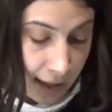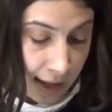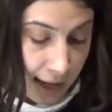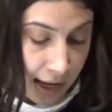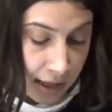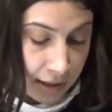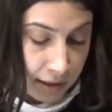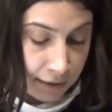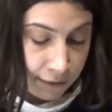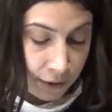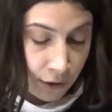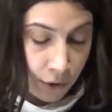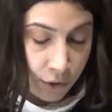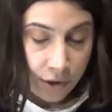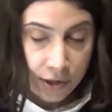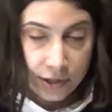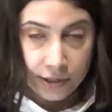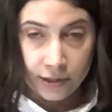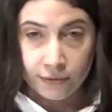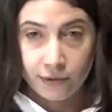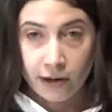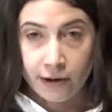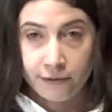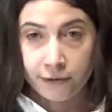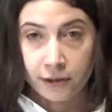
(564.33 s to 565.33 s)
And of
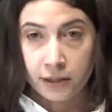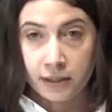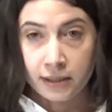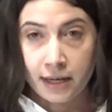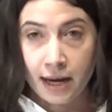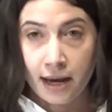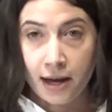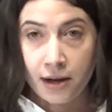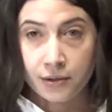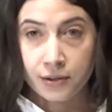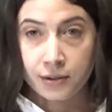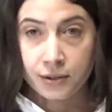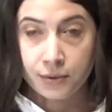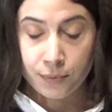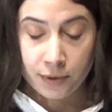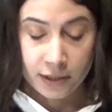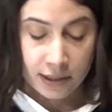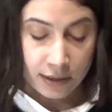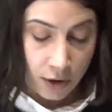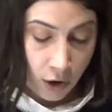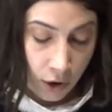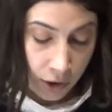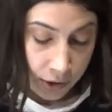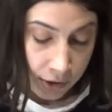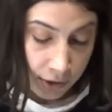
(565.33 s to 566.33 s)
course, Reverend Downs
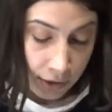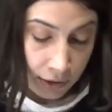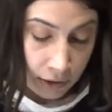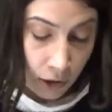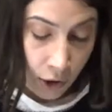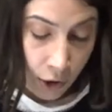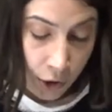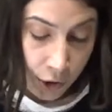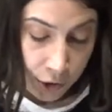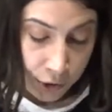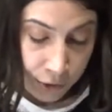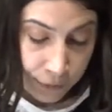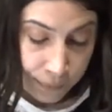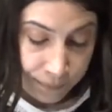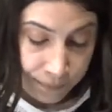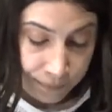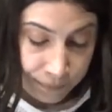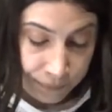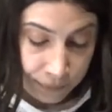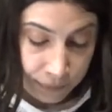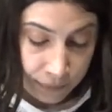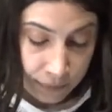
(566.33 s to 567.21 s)
was not alone.